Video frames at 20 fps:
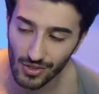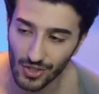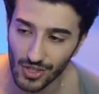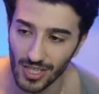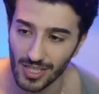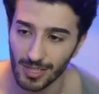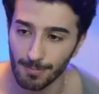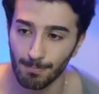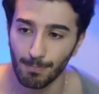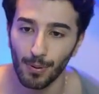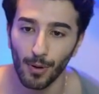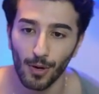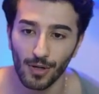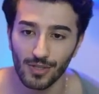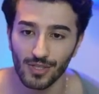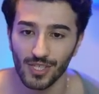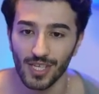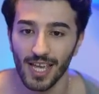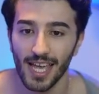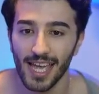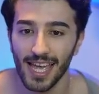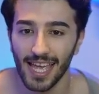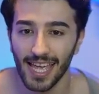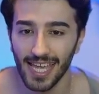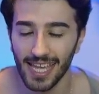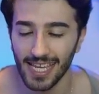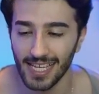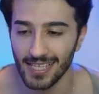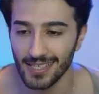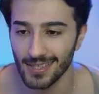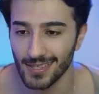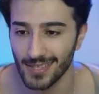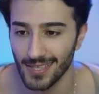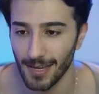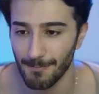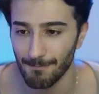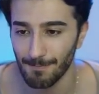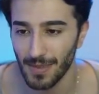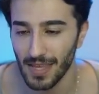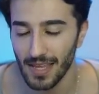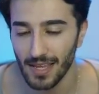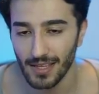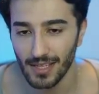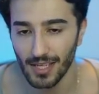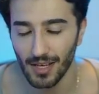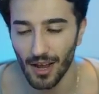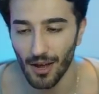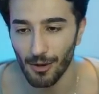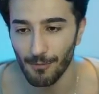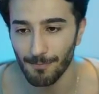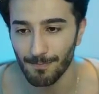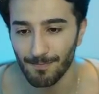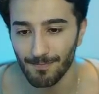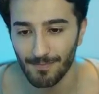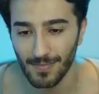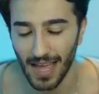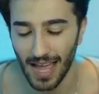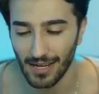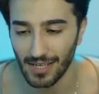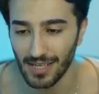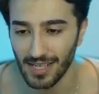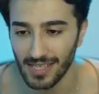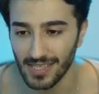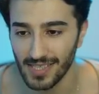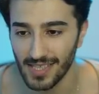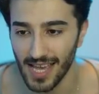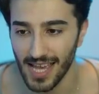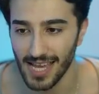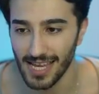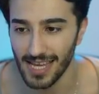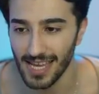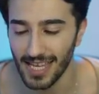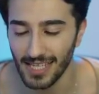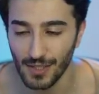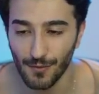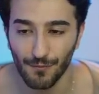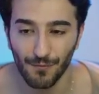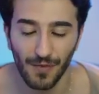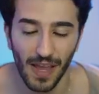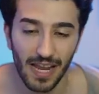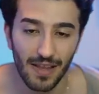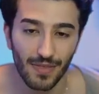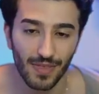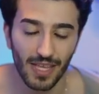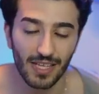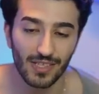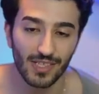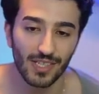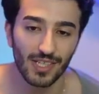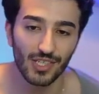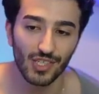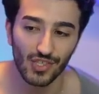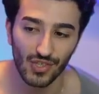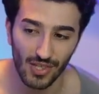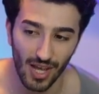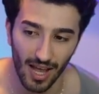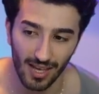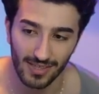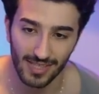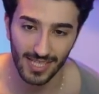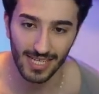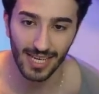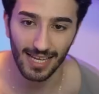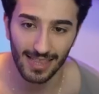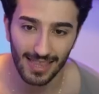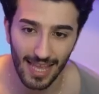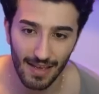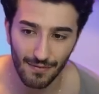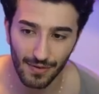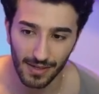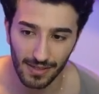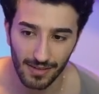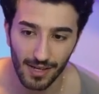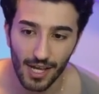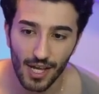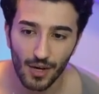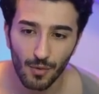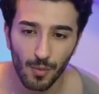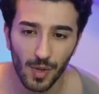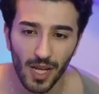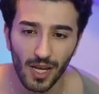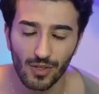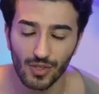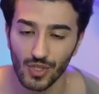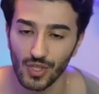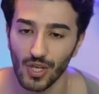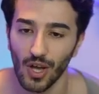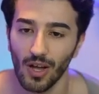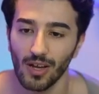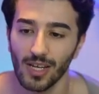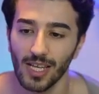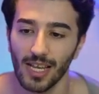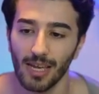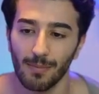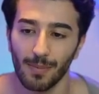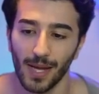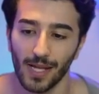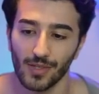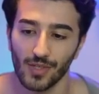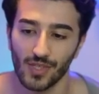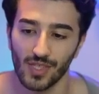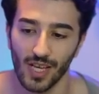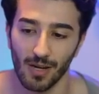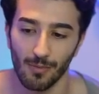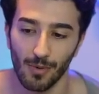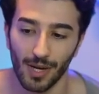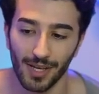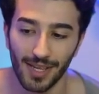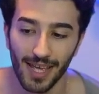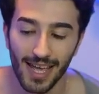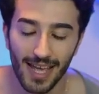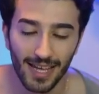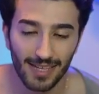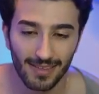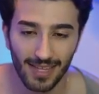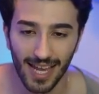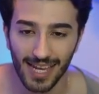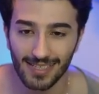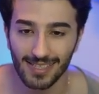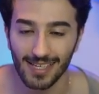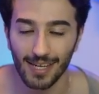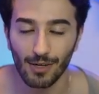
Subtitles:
just put his, how can I say, his faith into the starting 11. We are talking about someone that